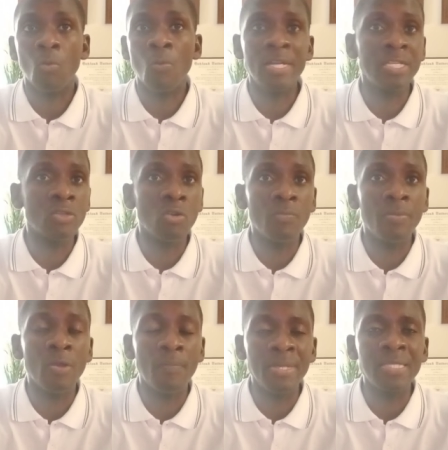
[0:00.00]
What is going to
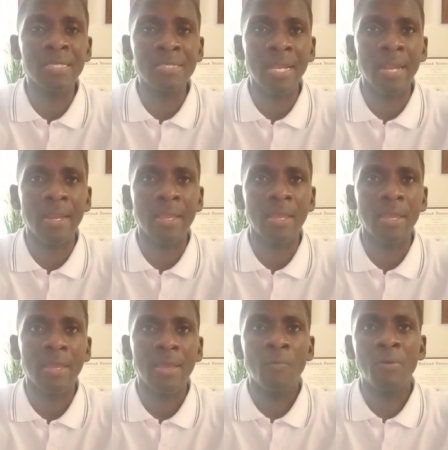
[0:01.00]
be your basic salary?
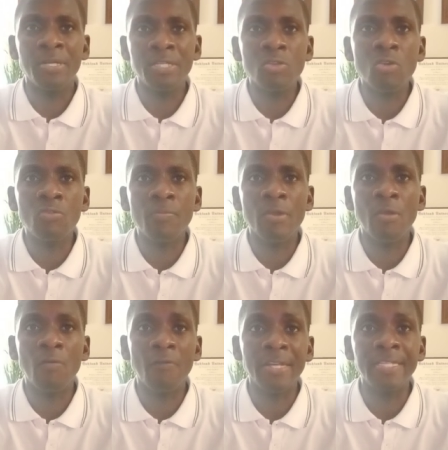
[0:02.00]
What is going to be
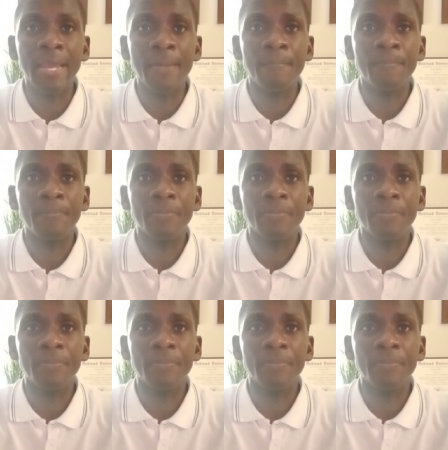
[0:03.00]
your overtime?